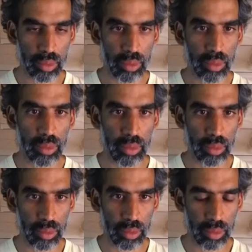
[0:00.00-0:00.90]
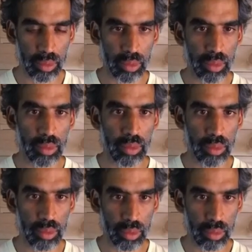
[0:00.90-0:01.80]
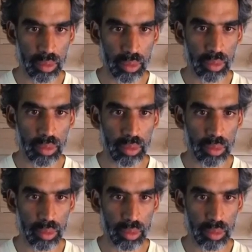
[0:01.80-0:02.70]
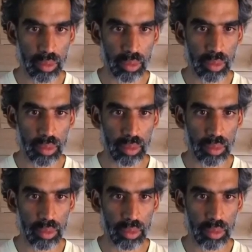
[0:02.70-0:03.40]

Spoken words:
(silent)